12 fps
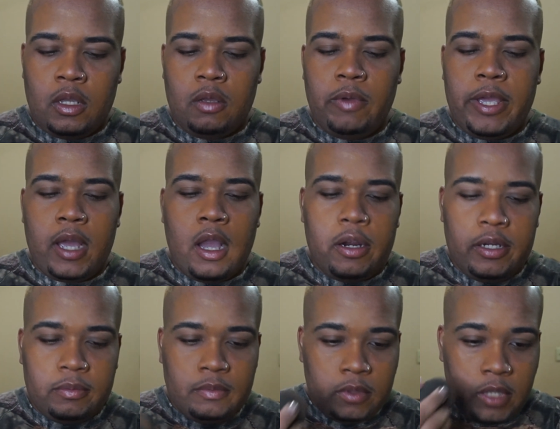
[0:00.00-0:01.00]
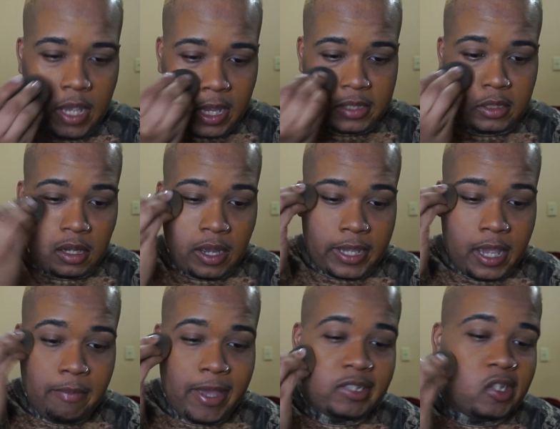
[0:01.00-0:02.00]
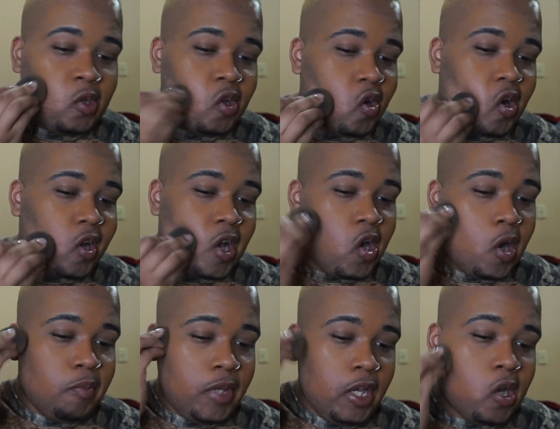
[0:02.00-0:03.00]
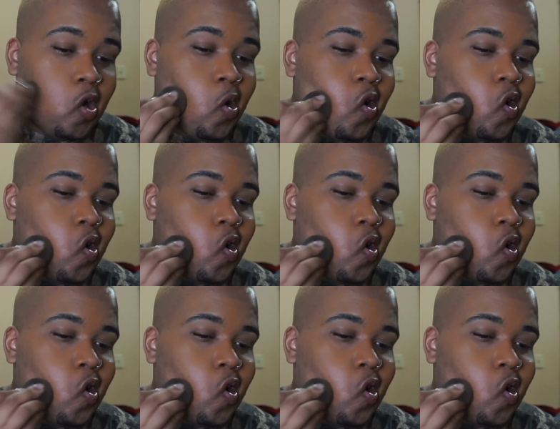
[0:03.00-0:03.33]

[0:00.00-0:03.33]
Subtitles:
Wait, are you? Yeah, so I came back to New York, and I'm here.